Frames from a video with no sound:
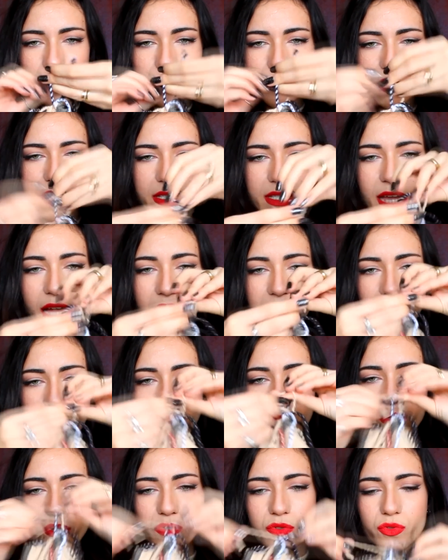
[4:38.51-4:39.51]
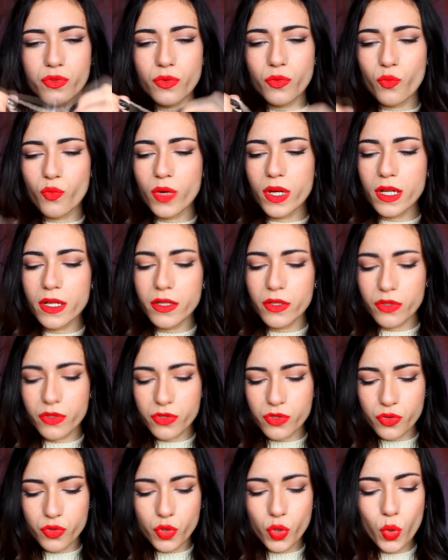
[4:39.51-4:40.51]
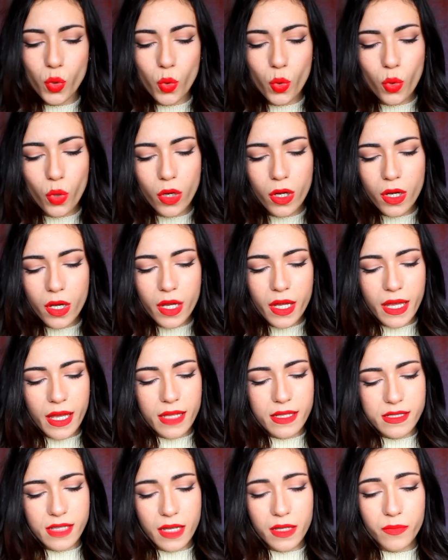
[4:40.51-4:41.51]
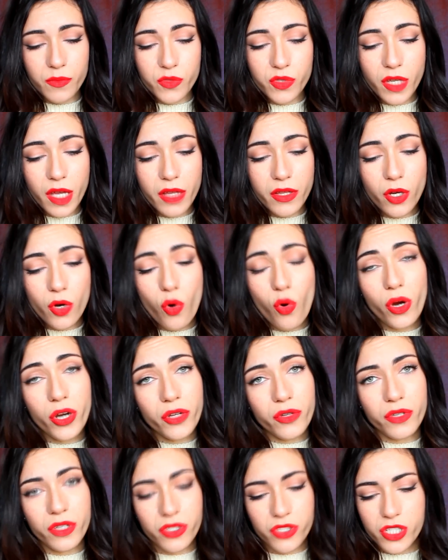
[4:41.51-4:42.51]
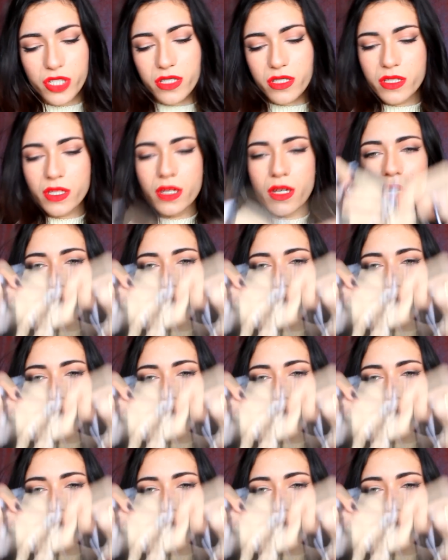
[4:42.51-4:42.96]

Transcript: You can tie them, you can do one, you can do two and tie them together or you can just